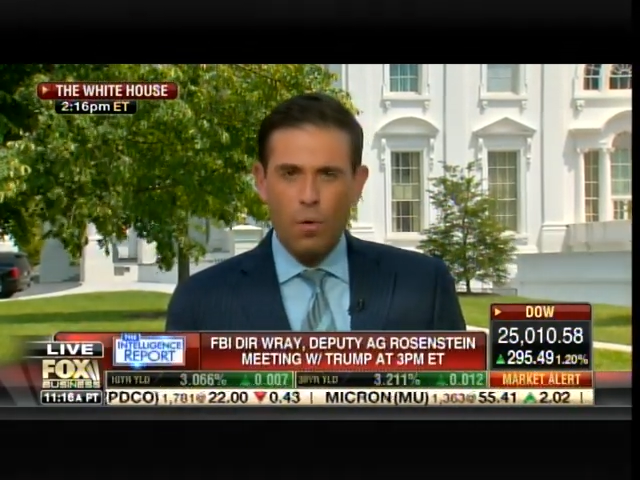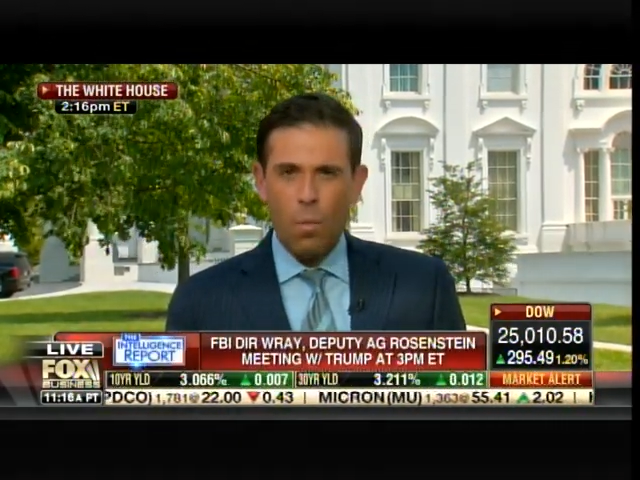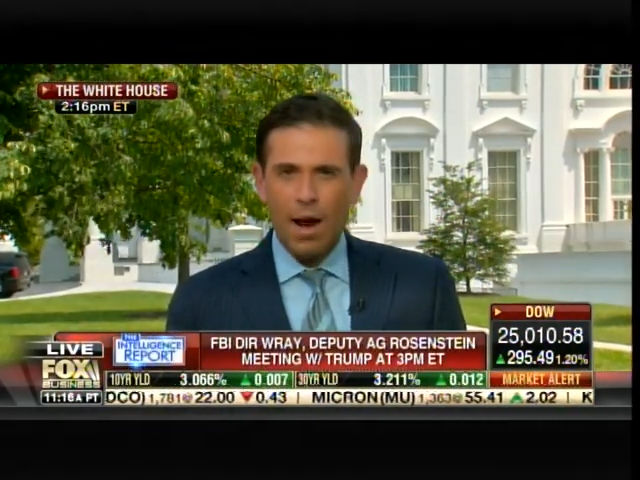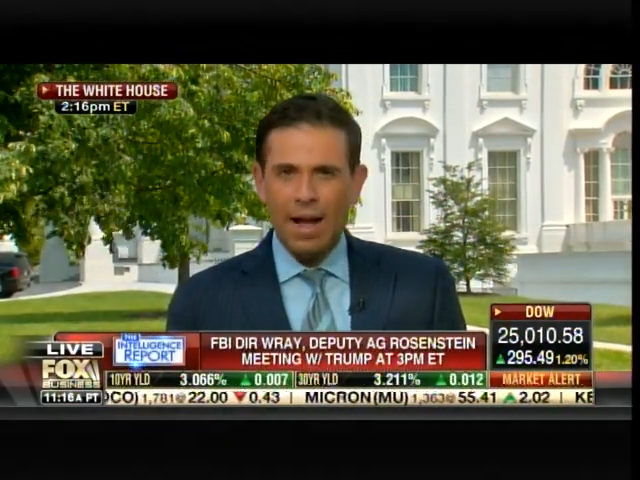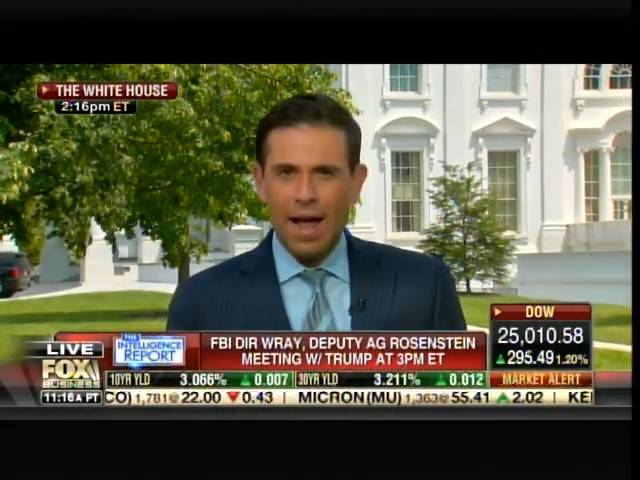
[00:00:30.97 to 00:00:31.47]
The
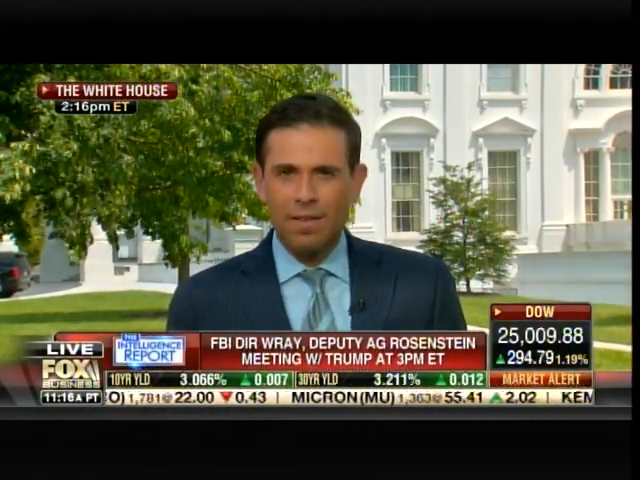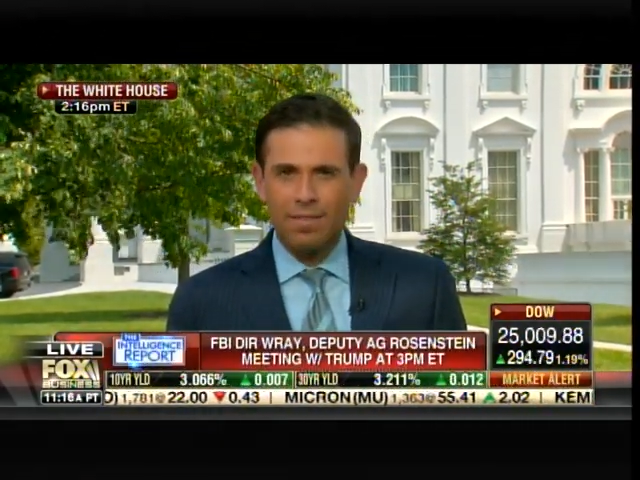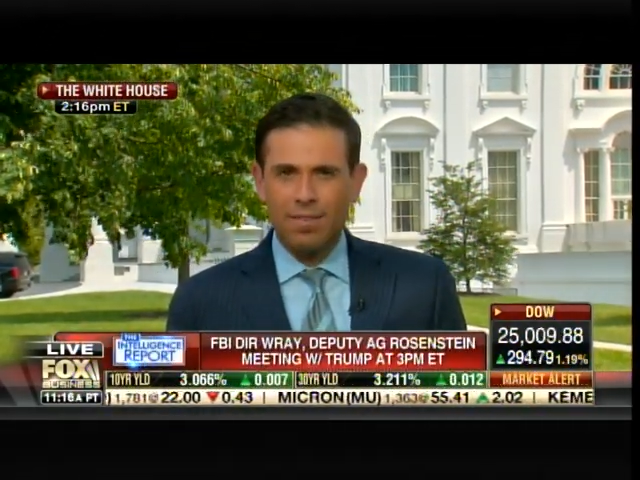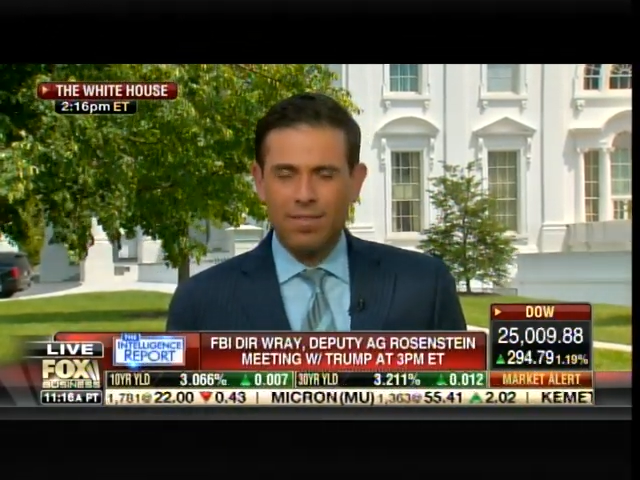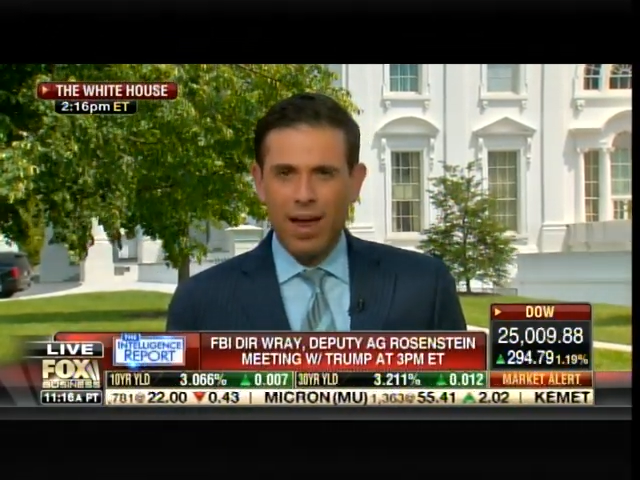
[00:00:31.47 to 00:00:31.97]
White
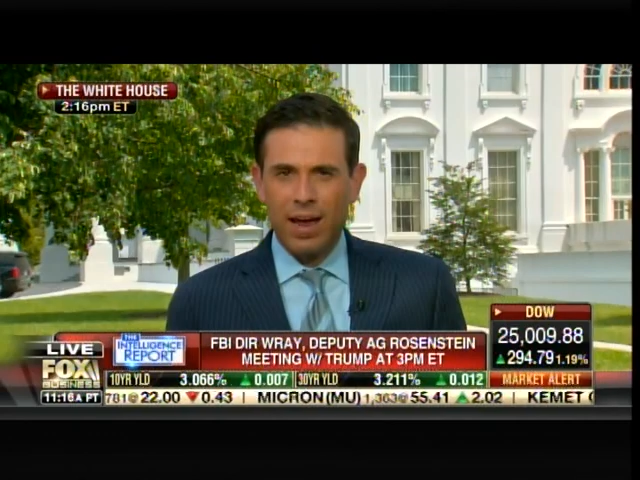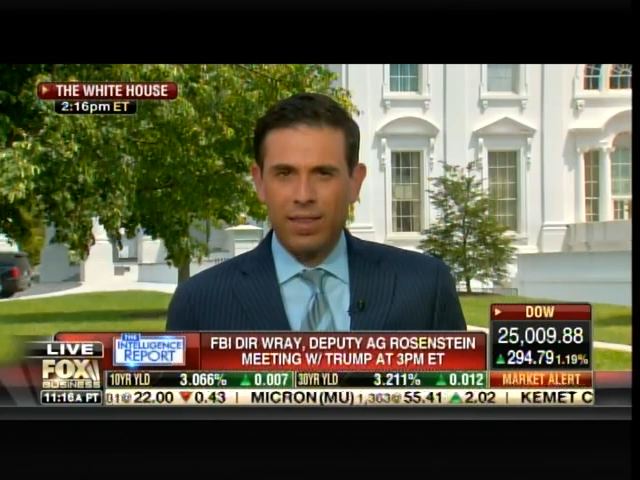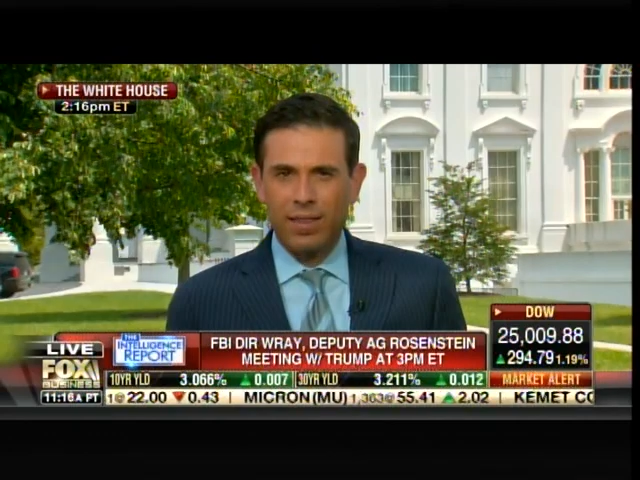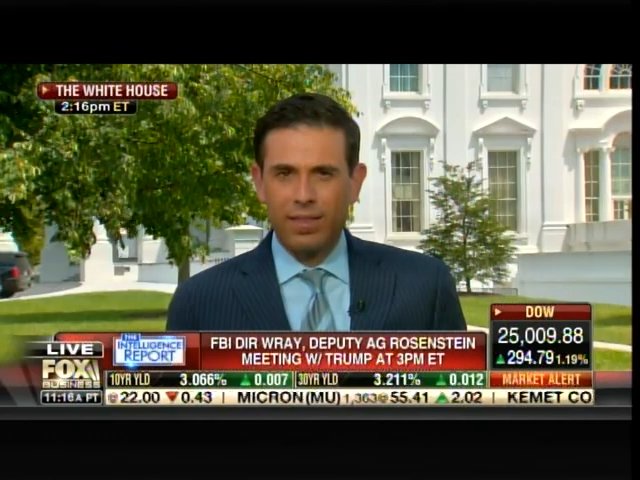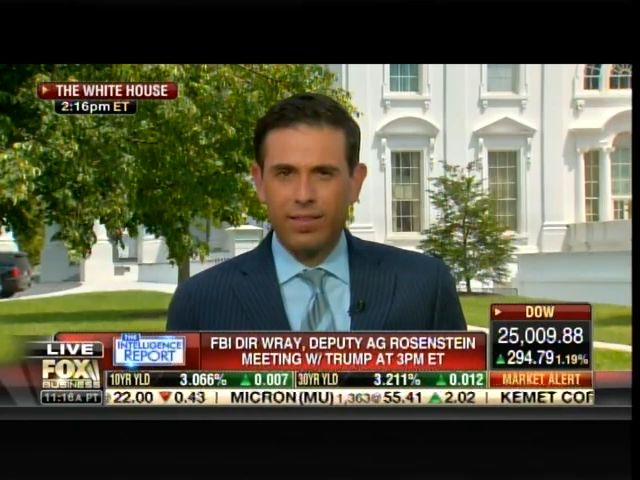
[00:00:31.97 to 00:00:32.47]
House is
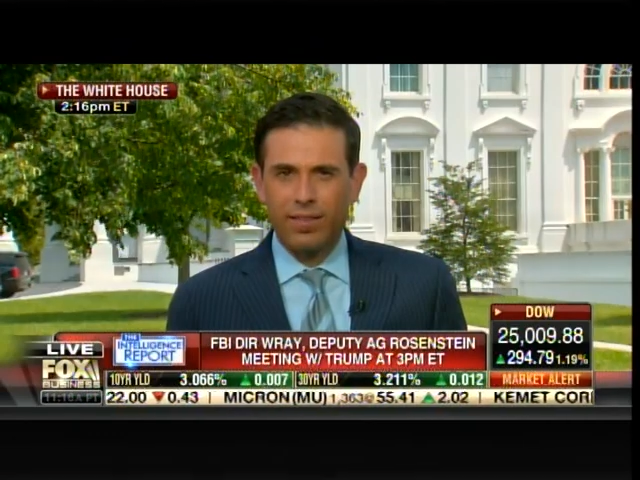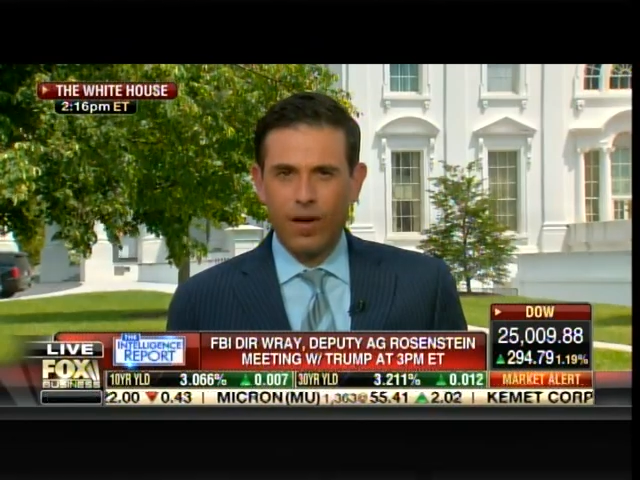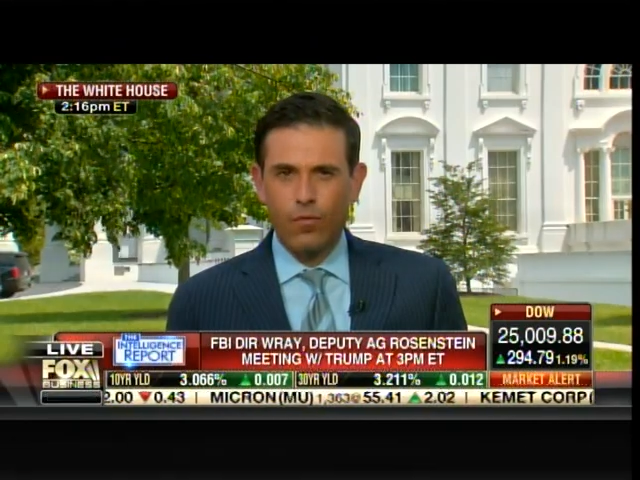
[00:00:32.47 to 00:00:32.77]
saying that this is a